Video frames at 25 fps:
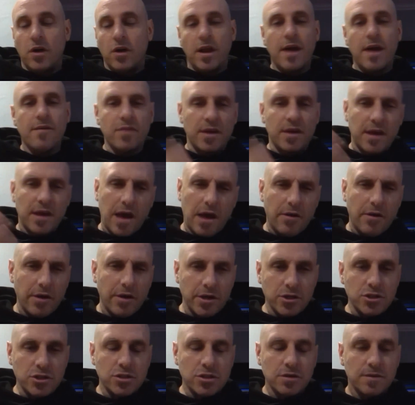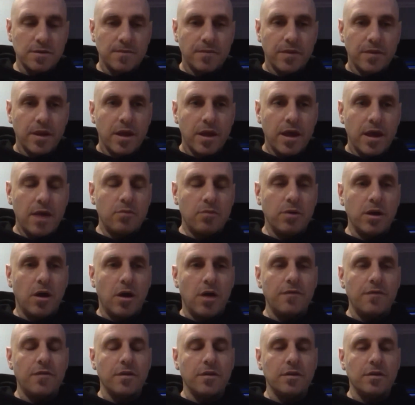to have the courage, and we
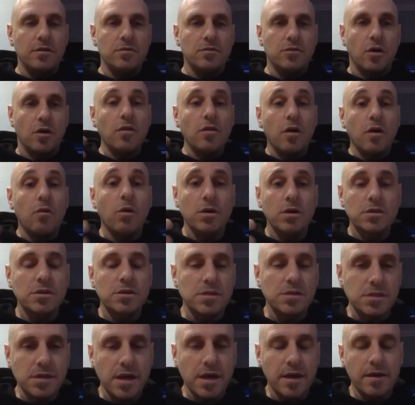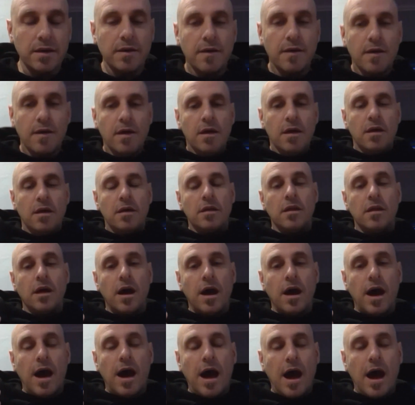often don't know what to say.
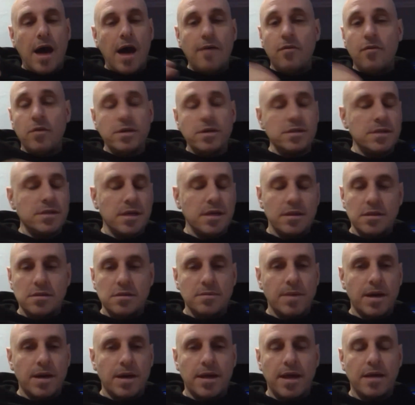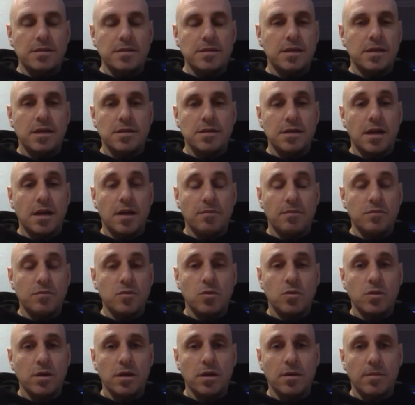I've always said this about cancer kids, and
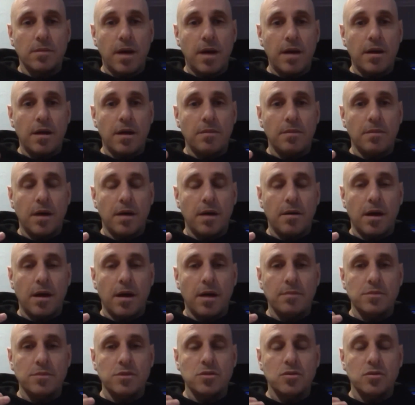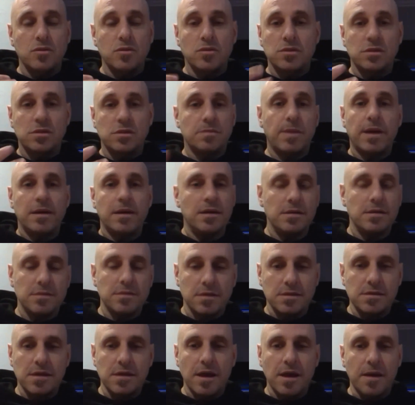I'm sure Spunky is
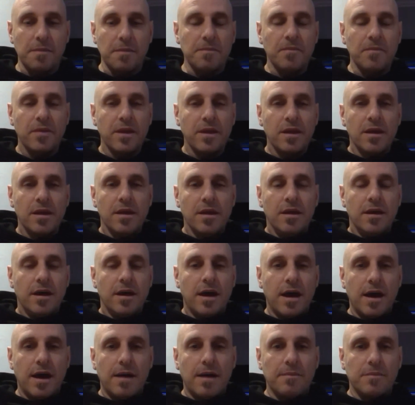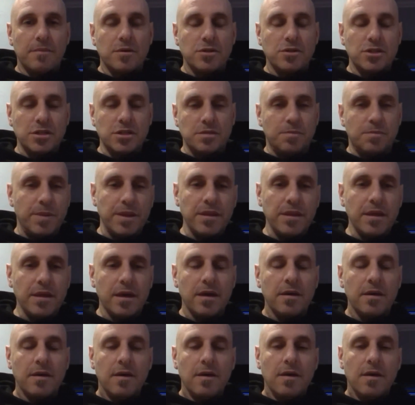the same, because she's been there.